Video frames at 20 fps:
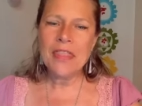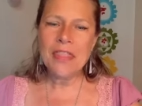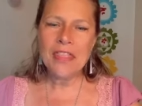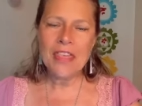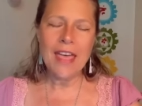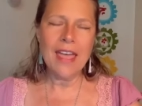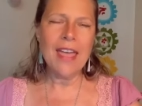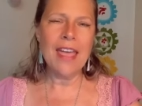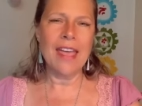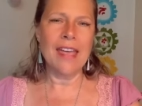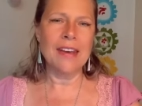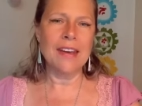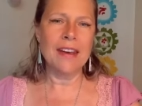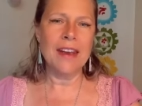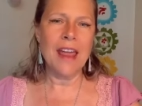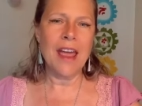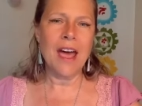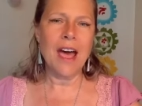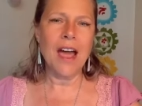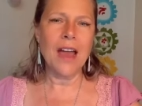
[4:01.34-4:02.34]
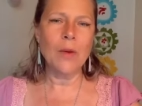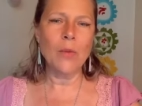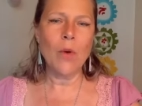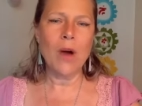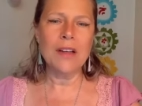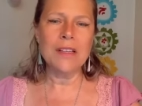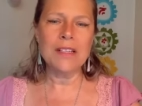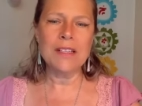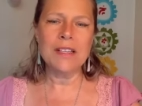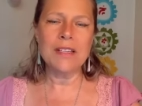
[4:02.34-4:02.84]
then I
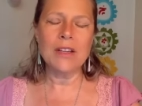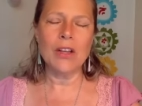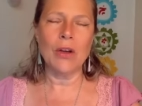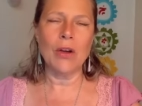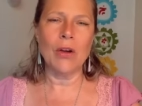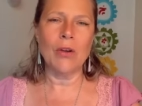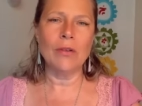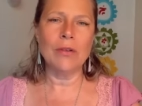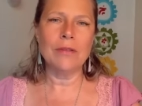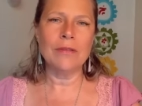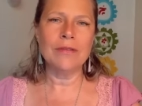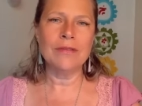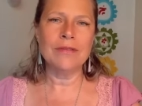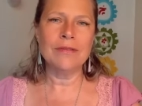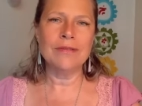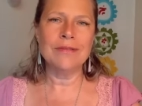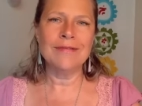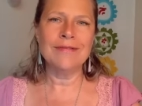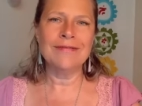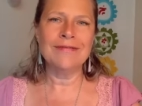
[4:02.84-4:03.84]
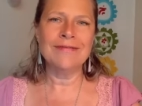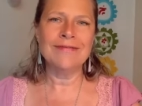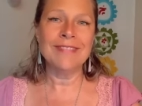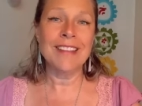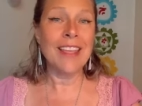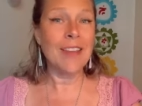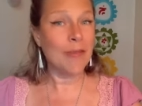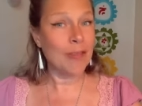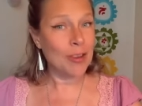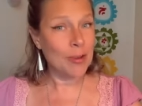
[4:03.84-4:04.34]
want to know
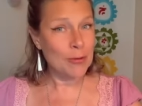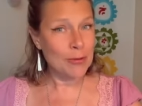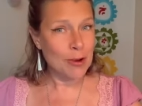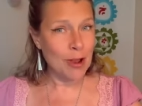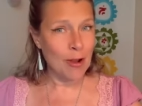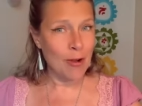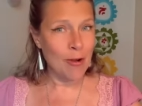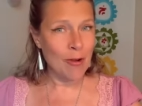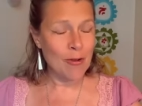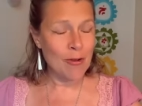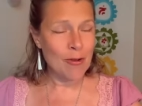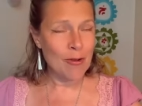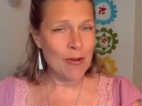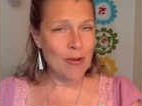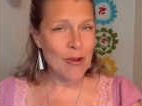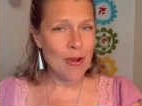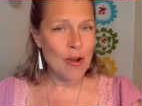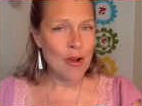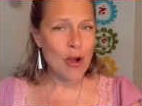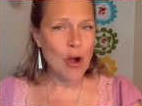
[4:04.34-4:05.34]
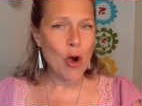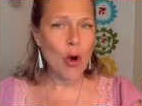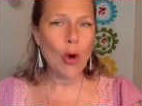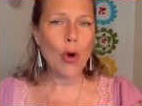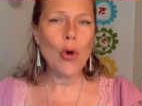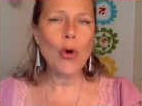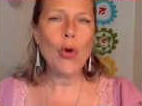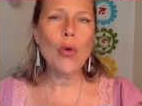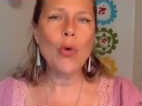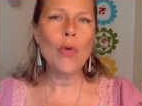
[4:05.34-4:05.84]
if you know
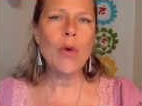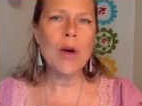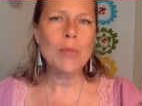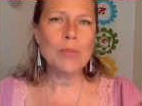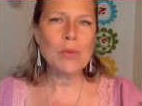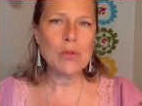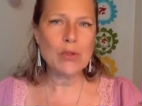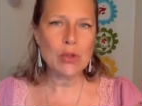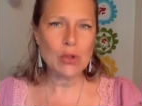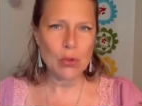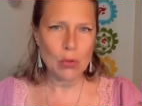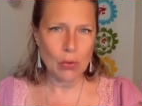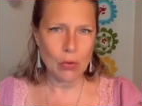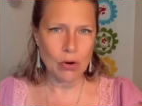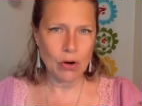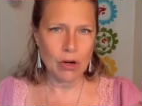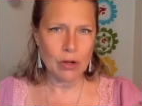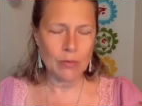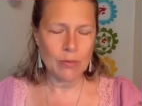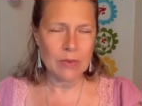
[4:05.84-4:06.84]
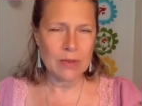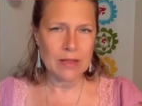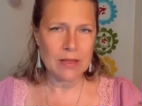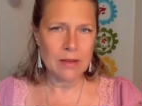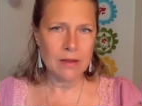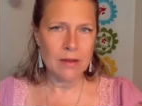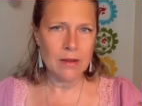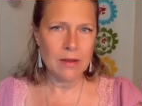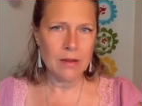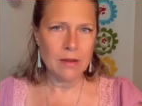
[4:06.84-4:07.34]
who absorbs
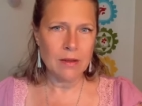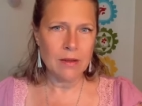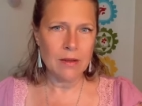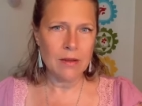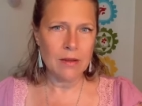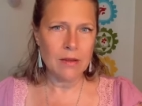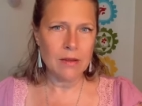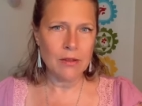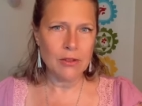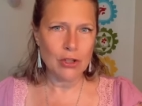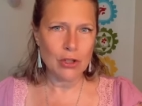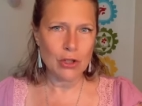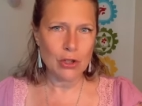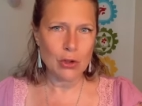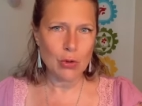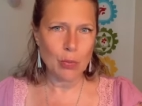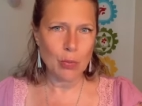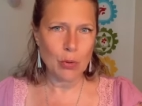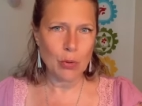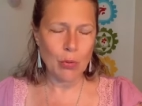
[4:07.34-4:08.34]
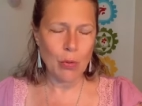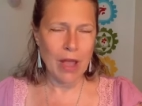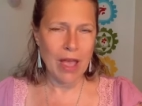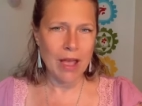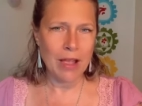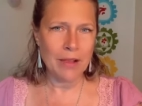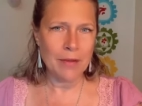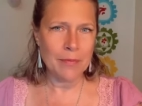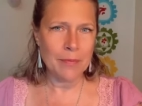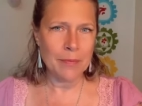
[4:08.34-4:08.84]
super
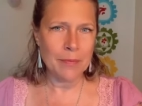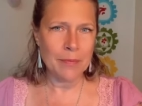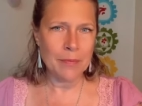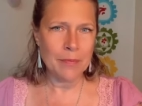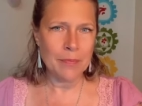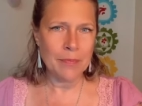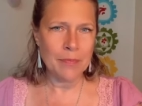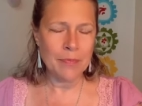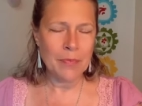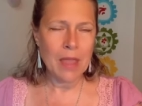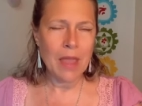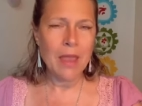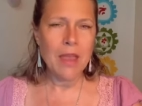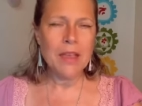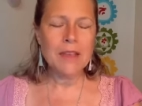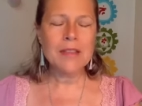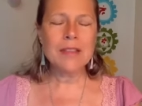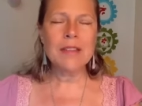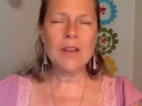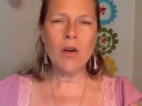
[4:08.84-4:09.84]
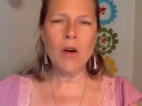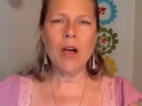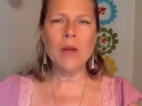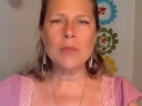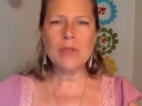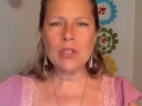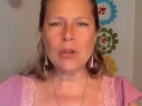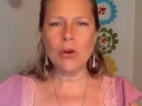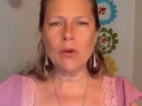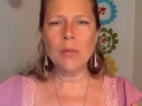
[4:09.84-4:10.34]
well. So,
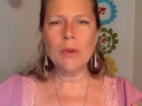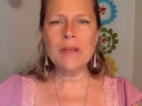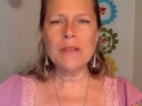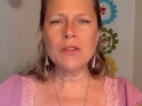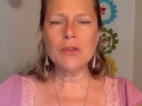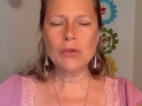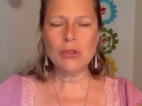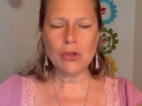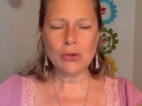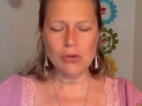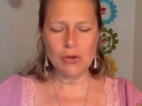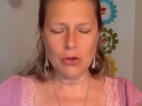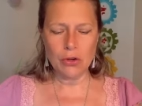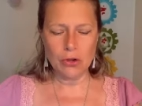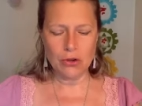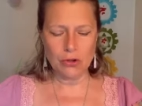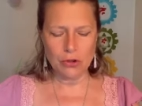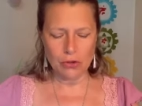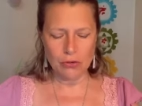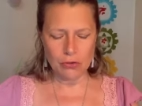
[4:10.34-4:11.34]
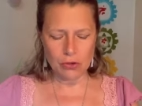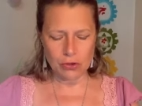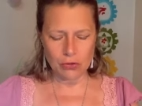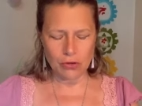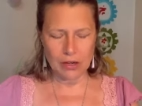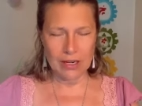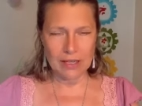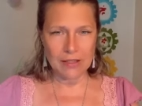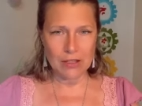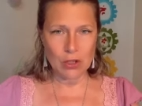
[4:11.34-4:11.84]
absorbing your
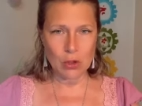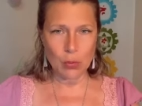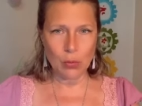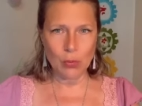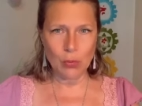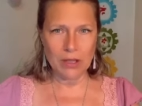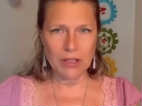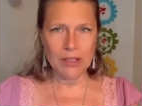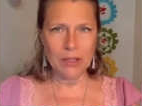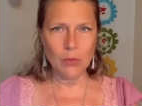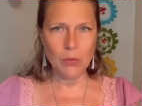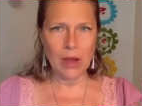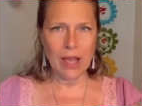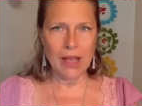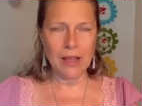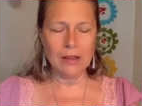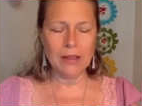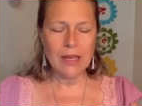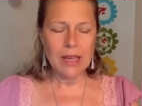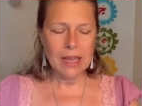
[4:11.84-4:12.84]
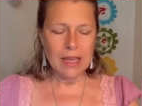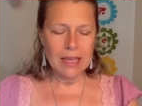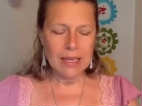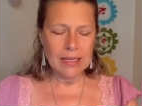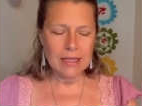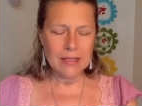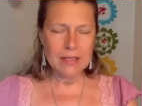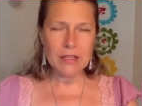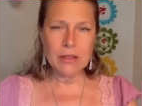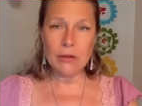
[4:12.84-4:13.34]
nutrients really well
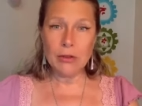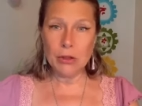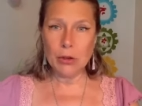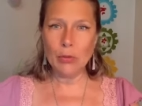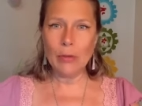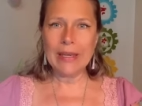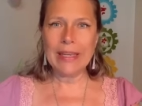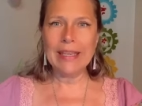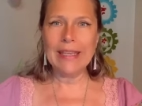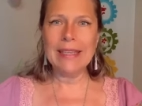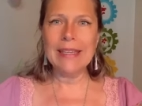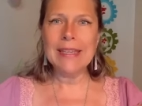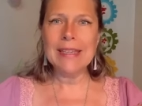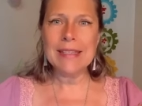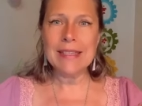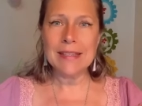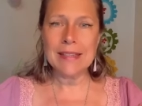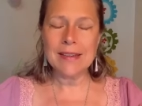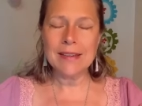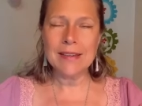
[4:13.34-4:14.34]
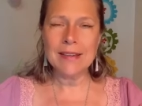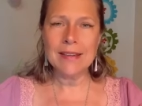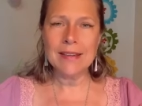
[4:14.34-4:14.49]
is you eat